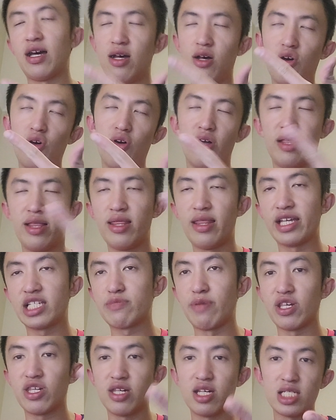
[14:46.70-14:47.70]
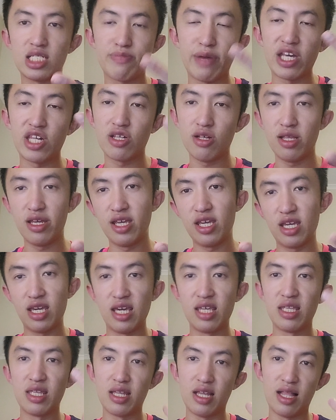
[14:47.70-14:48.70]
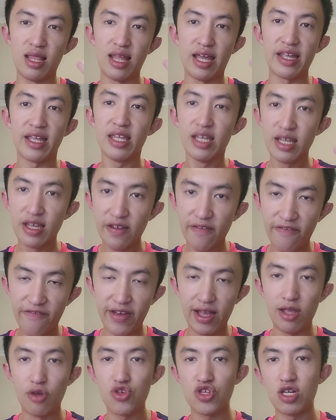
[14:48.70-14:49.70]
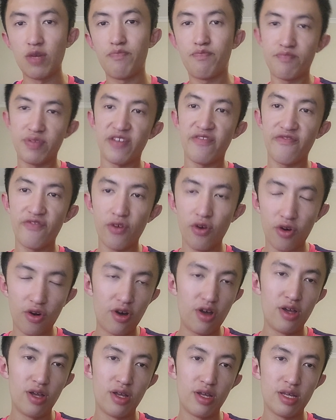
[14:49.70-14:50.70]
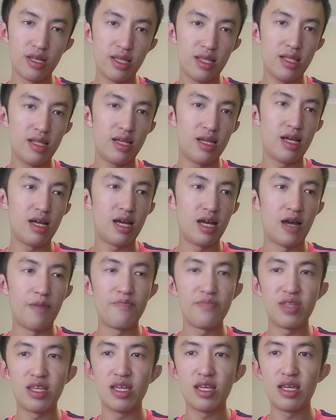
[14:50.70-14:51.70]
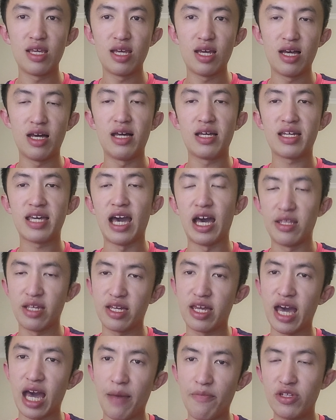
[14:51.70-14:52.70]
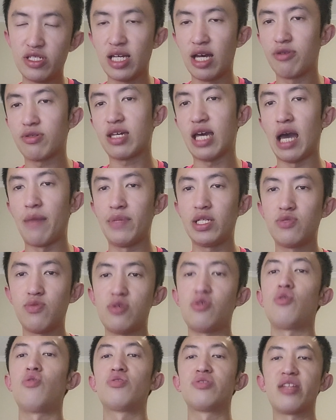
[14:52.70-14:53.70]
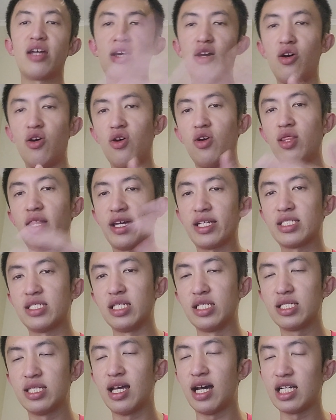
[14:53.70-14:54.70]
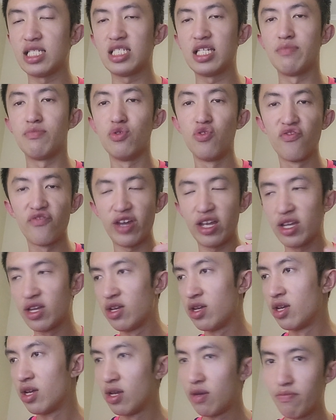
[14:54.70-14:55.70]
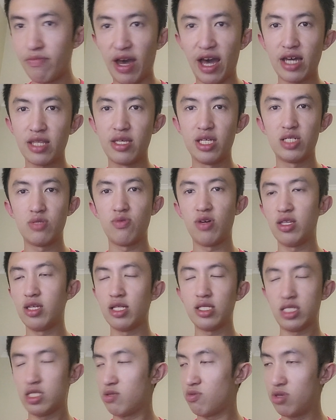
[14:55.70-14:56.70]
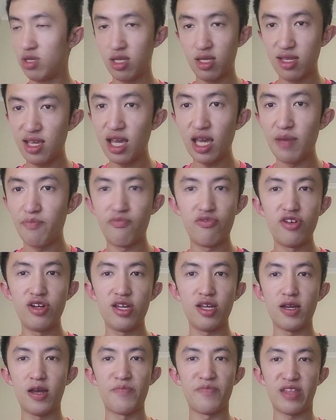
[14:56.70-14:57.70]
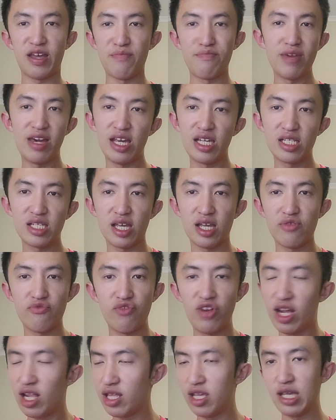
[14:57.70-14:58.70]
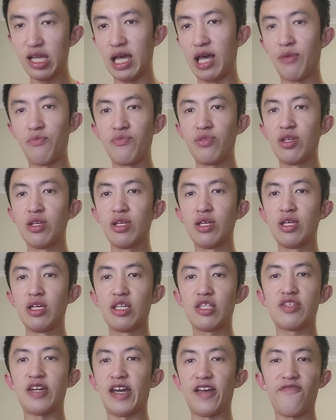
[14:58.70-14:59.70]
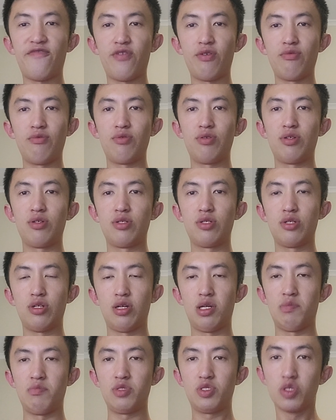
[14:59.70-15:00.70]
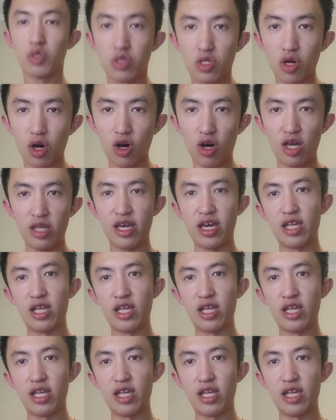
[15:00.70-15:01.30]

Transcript: or especially in fellowship before the Camperdown campus one, or since last year moving back this one. It's pretty amazing. Really thankful to God,